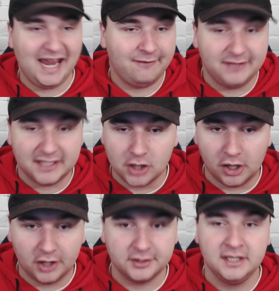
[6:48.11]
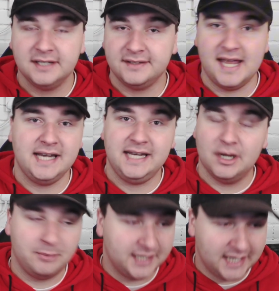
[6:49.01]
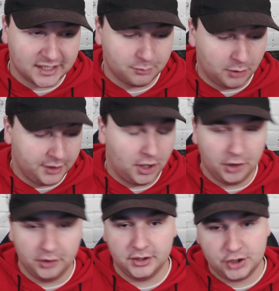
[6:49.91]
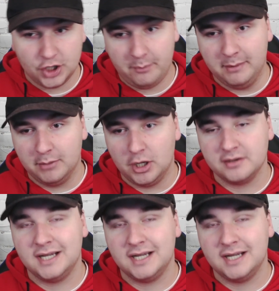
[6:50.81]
If he can't, then he'll be the next one on the chopping block.